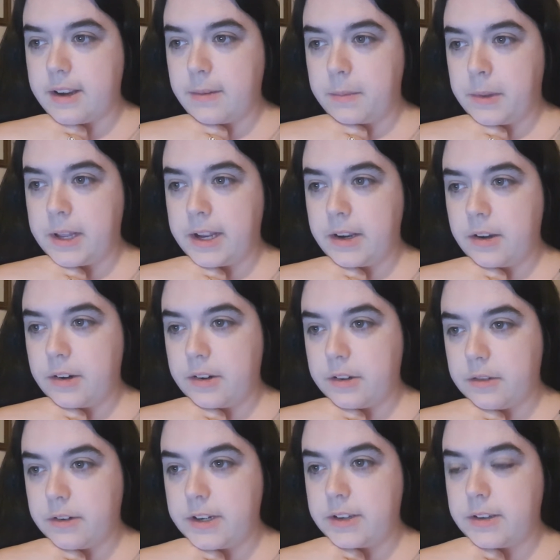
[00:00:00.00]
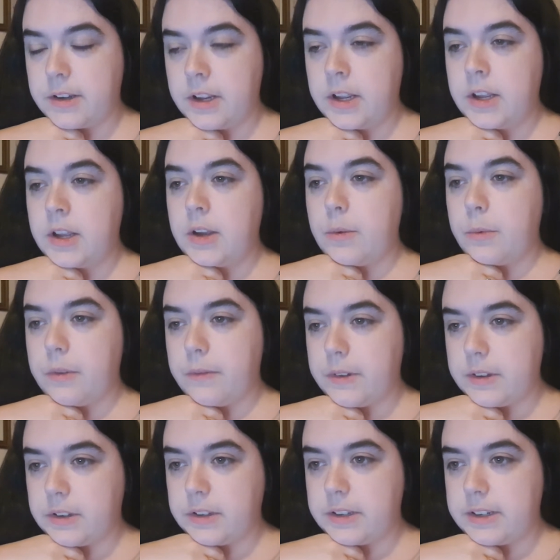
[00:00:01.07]
and plant nurseries with
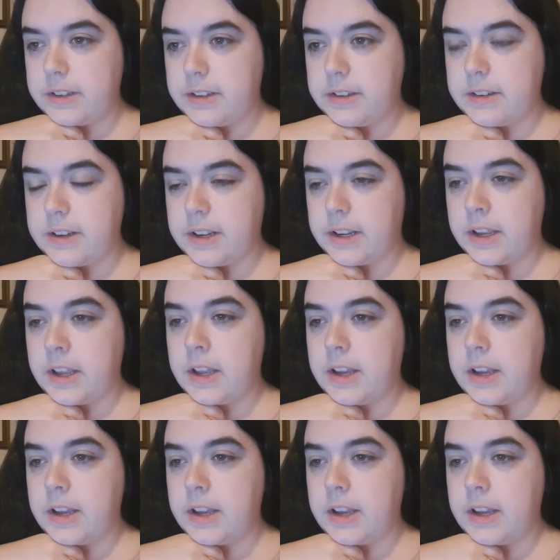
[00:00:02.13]
physical distancing.